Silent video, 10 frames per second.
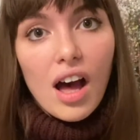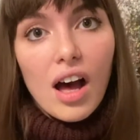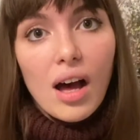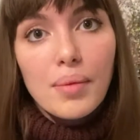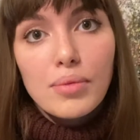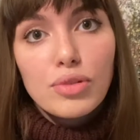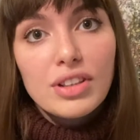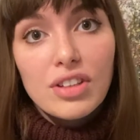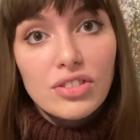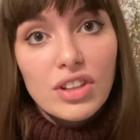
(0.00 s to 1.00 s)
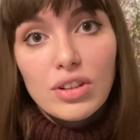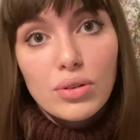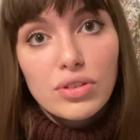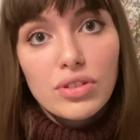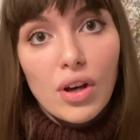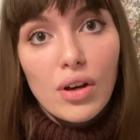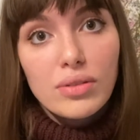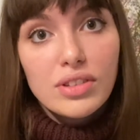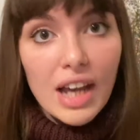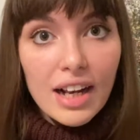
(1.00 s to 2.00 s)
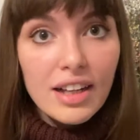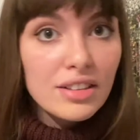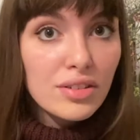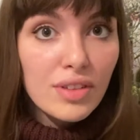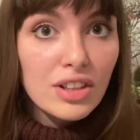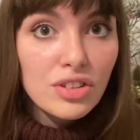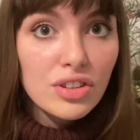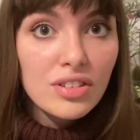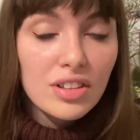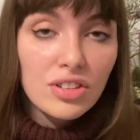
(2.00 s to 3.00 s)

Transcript: Research can also tailor interventions